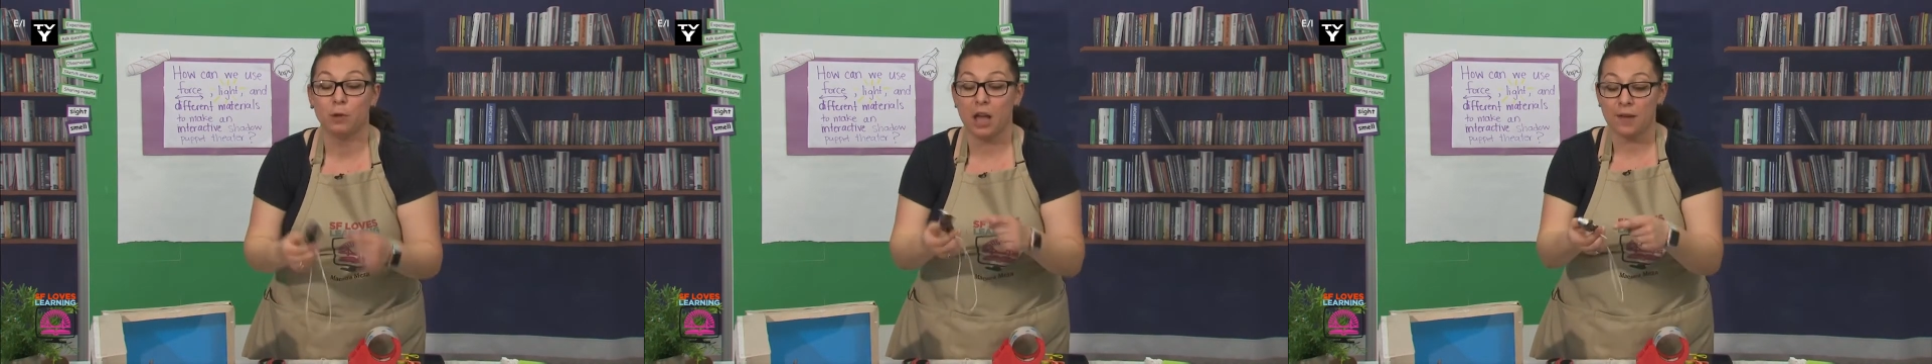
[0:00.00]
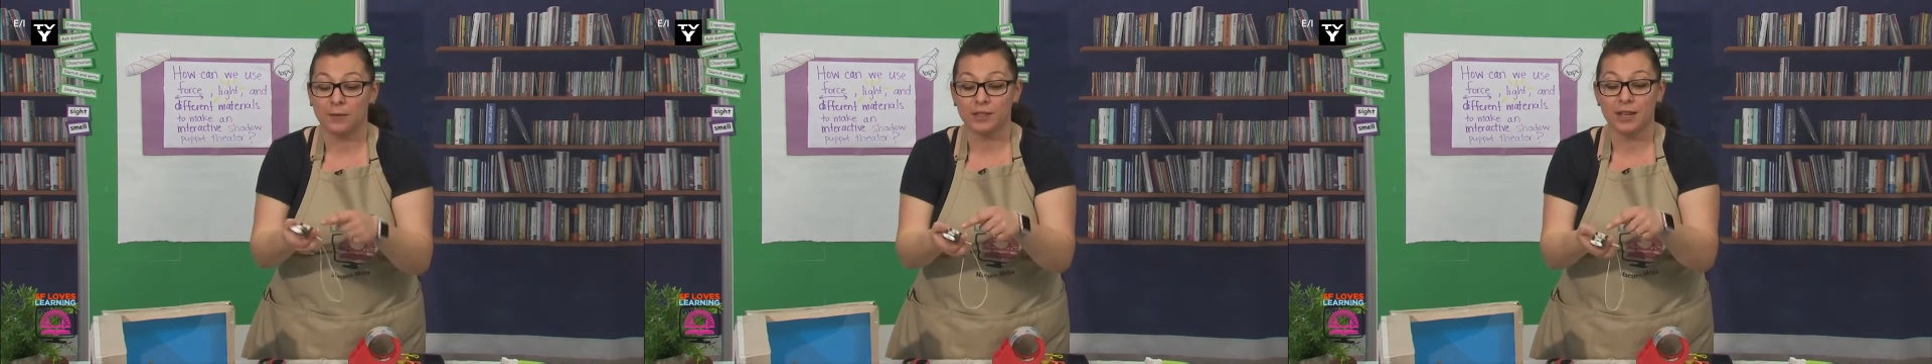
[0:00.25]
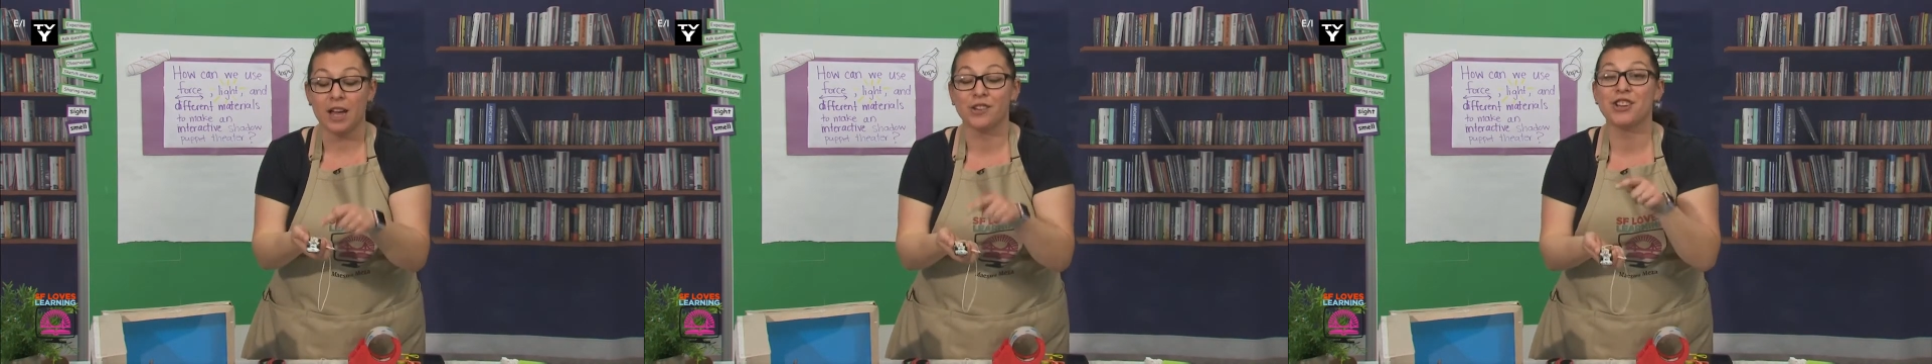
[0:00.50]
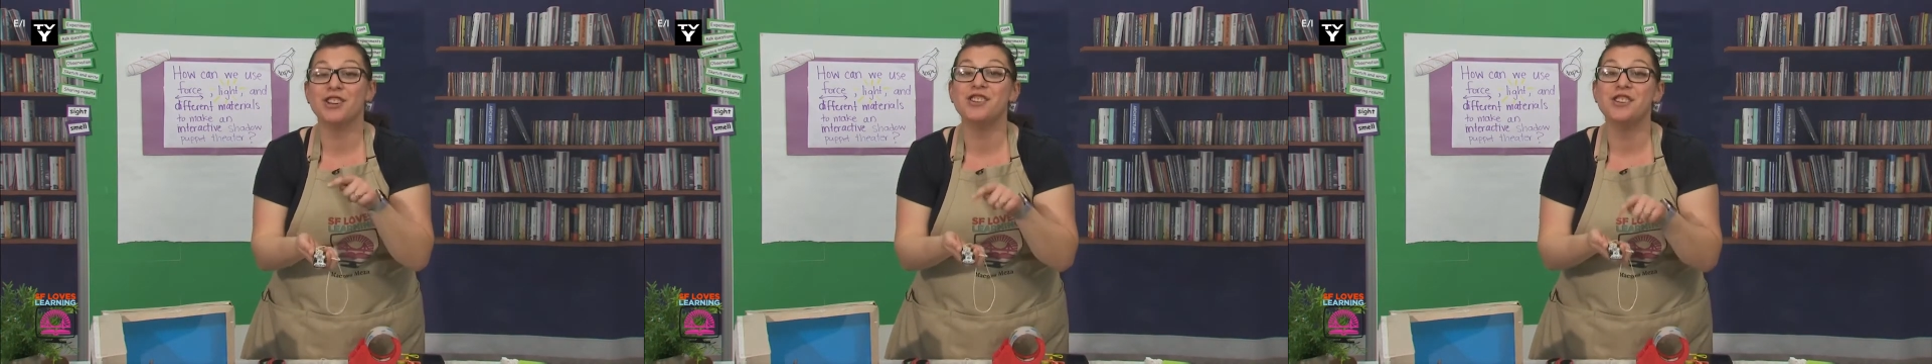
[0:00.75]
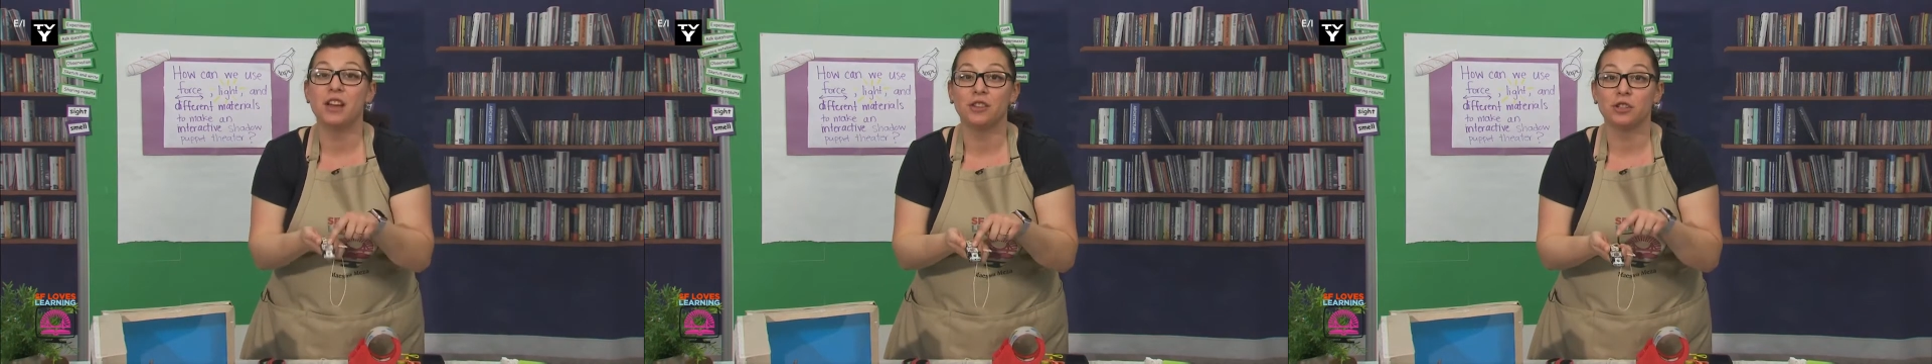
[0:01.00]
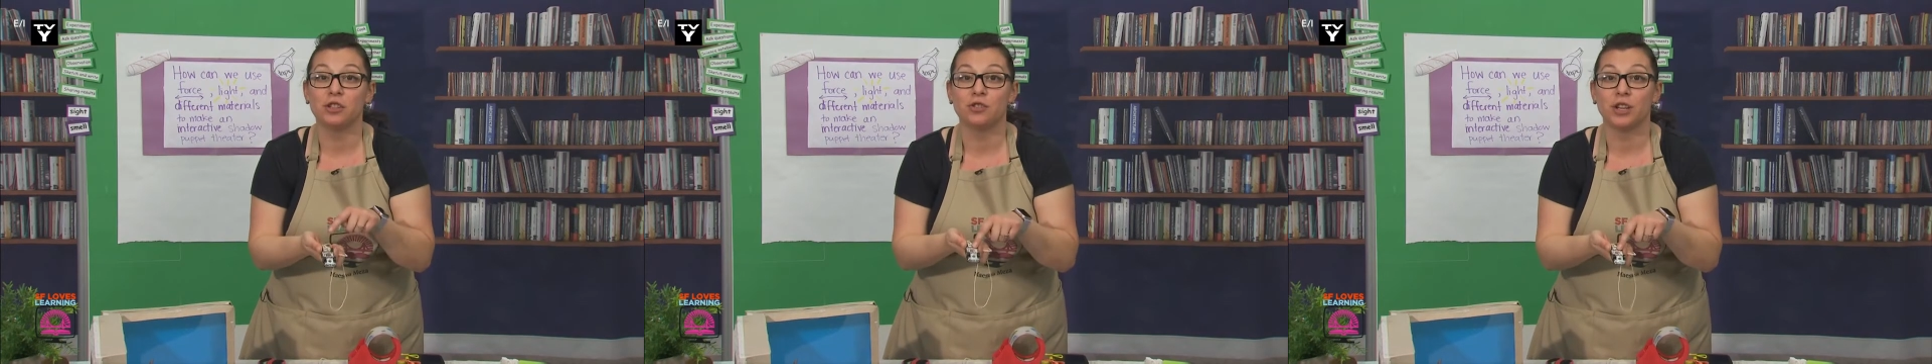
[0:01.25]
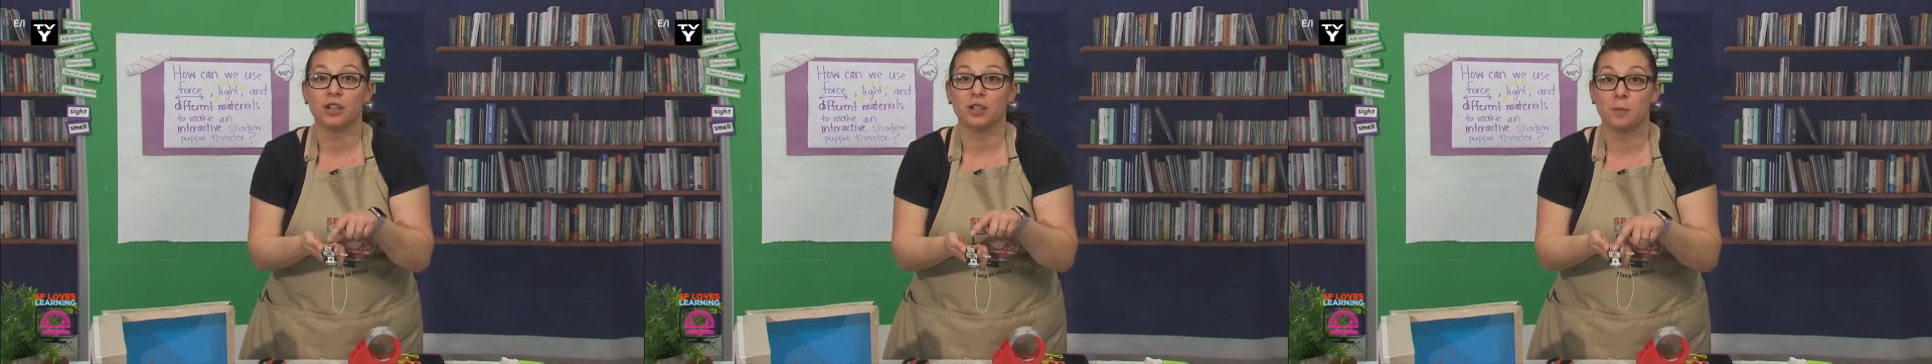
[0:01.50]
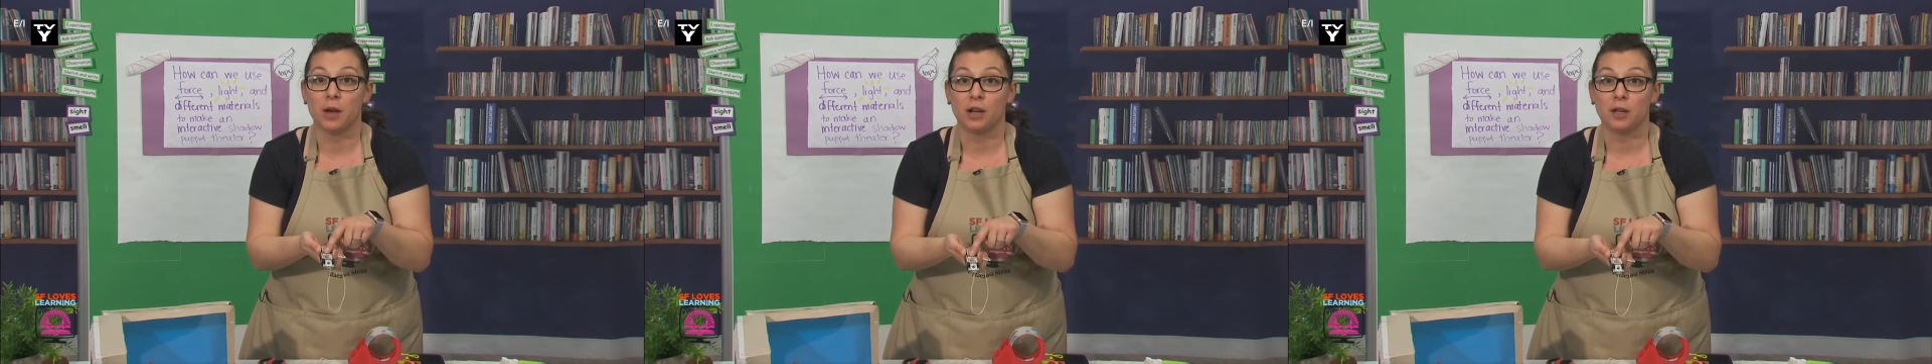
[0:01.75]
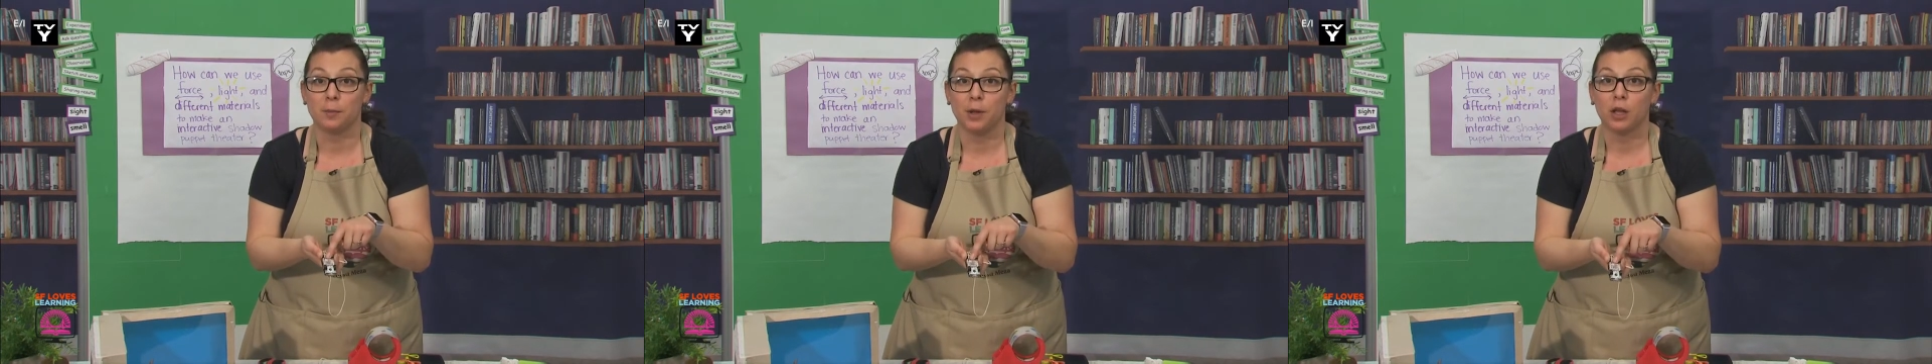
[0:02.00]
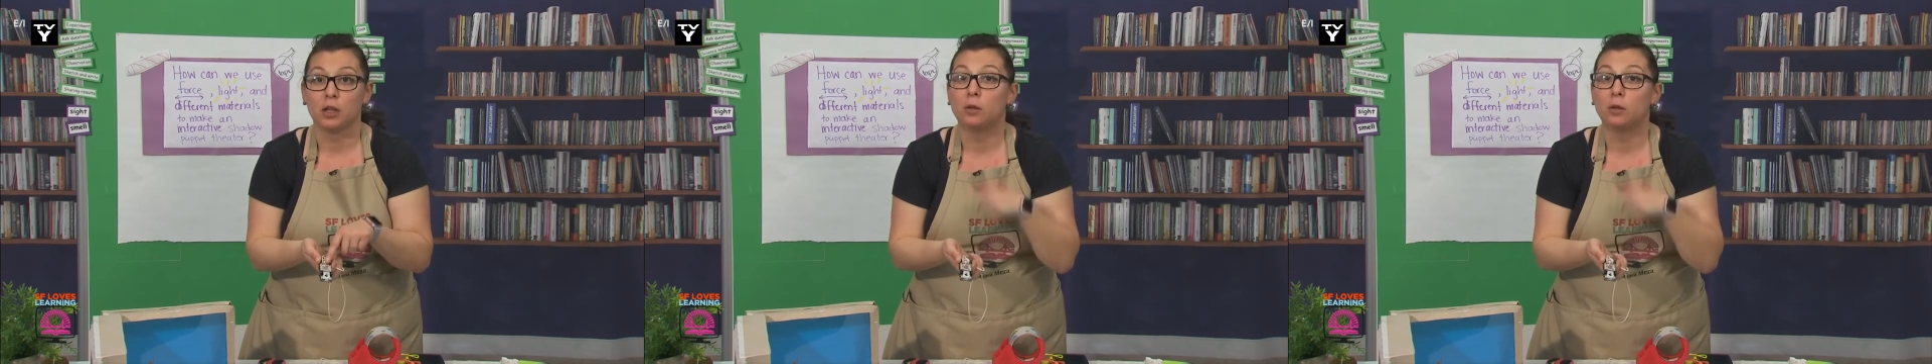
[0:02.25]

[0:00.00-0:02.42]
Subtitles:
we'll have to attach another string on the bottom.